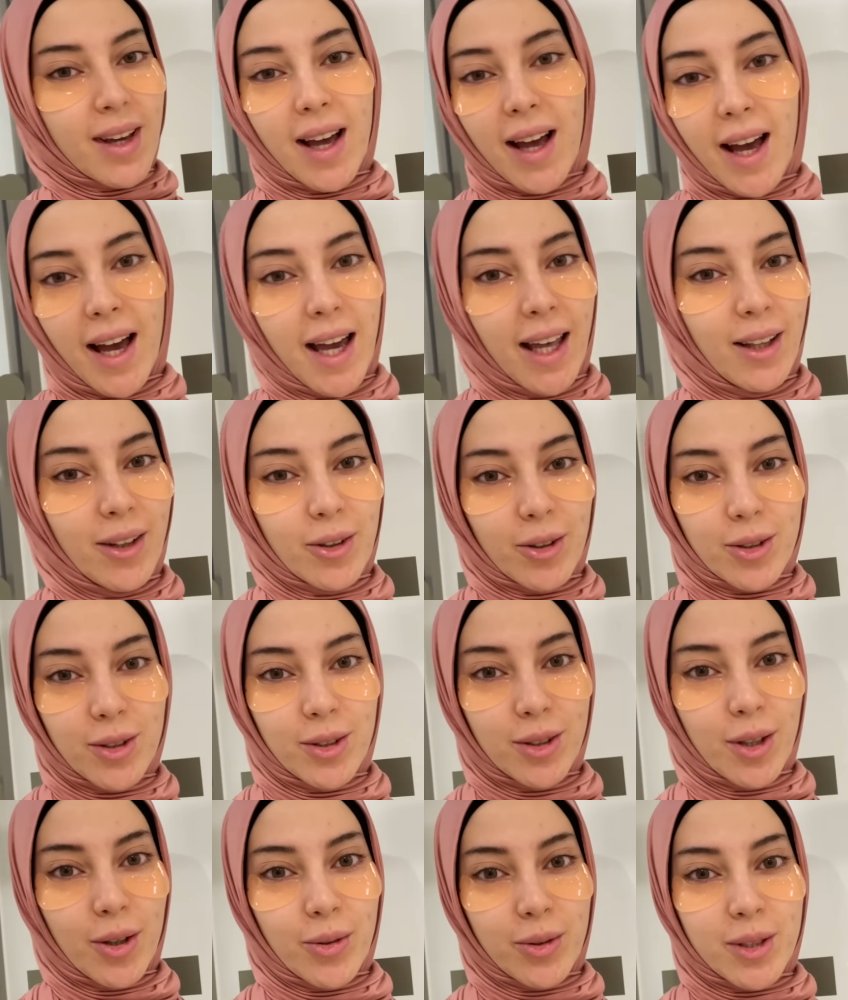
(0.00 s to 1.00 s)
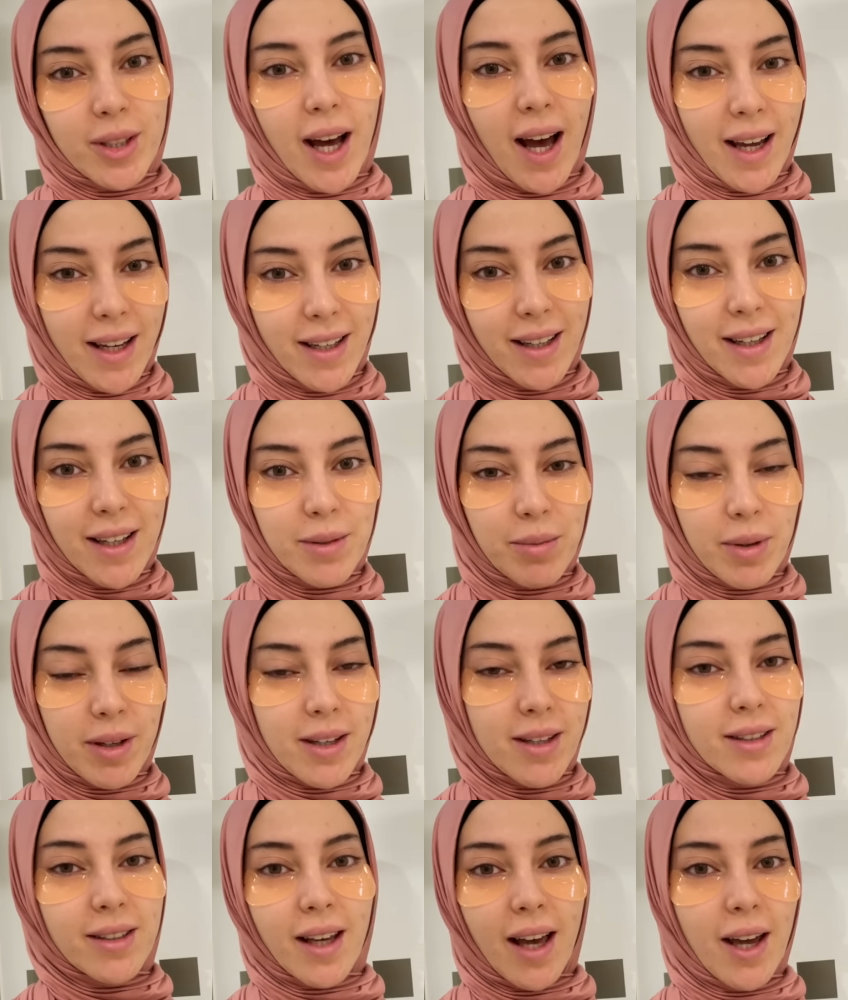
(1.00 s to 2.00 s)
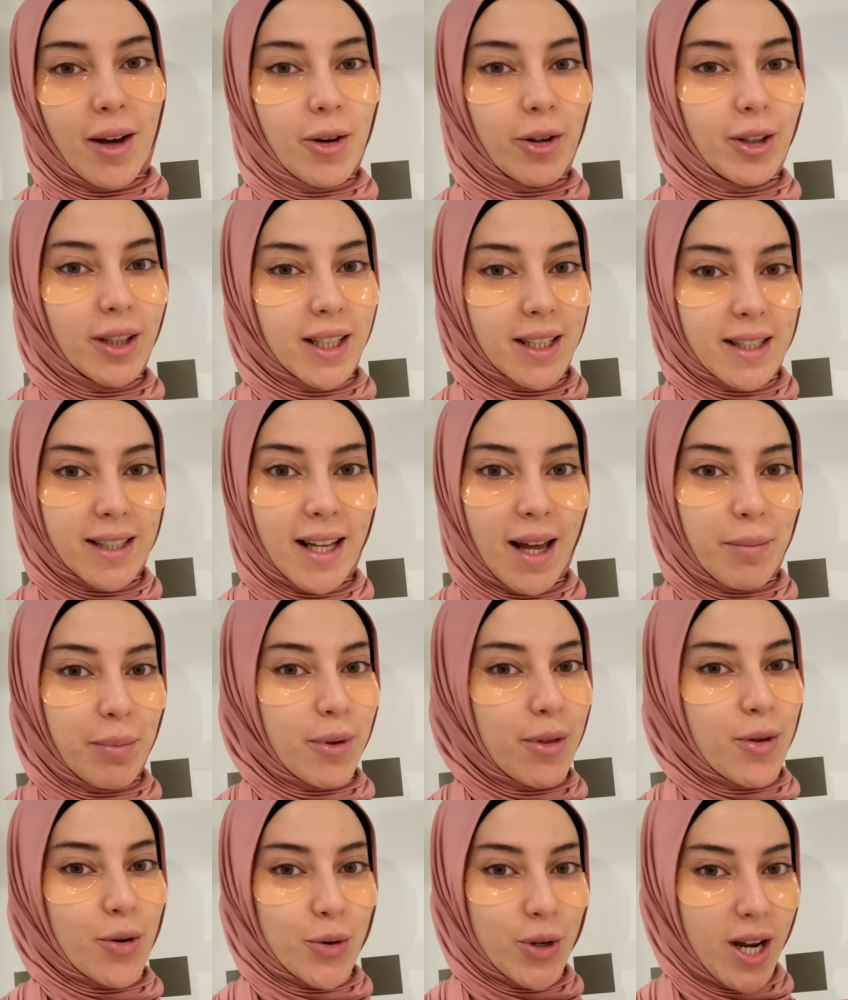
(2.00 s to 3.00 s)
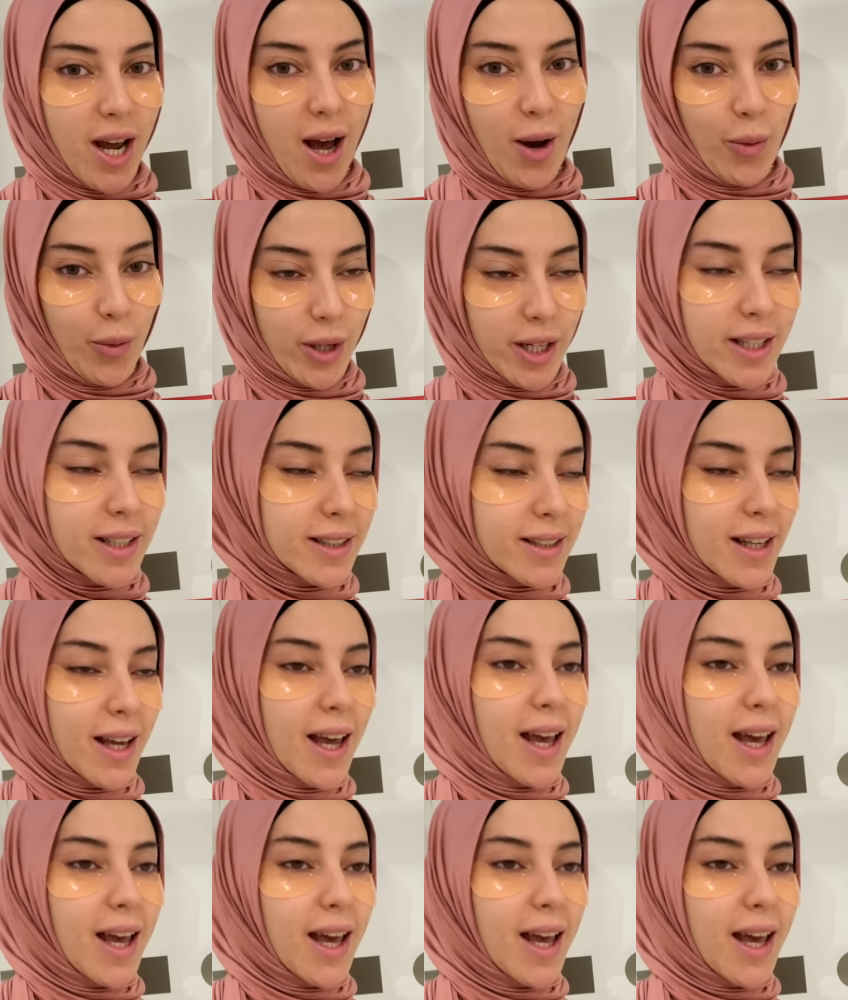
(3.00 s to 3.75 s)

I look so tired because I only slept three hours.